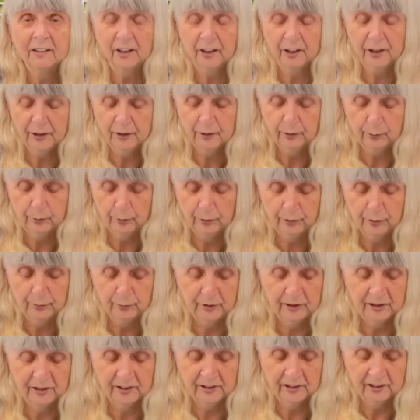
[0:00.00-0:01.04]
Either would
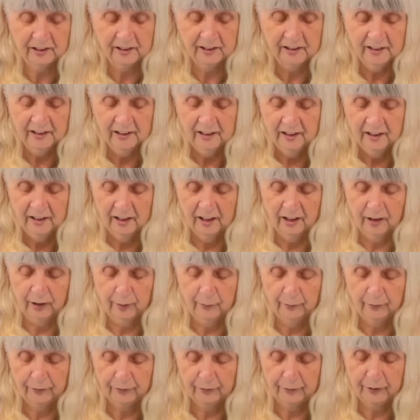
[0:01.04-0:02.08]
work
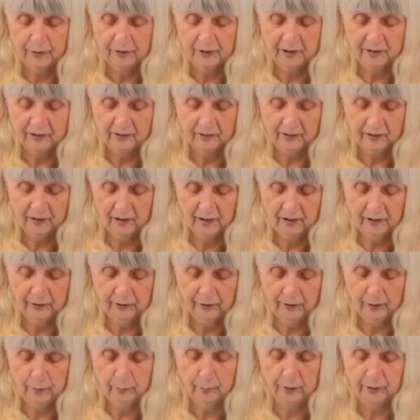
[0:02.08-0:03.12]
for a
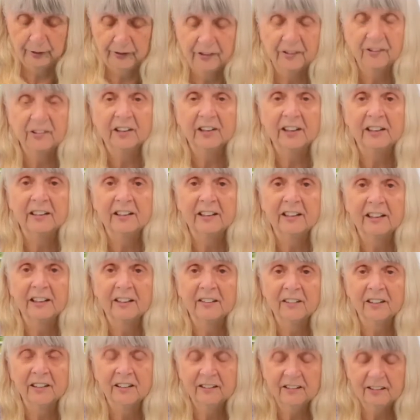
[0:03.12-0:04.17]
simple design like
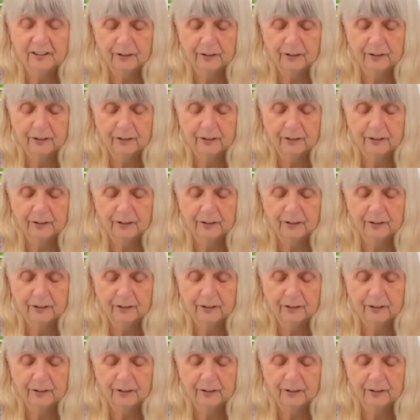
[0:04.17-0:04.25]
this.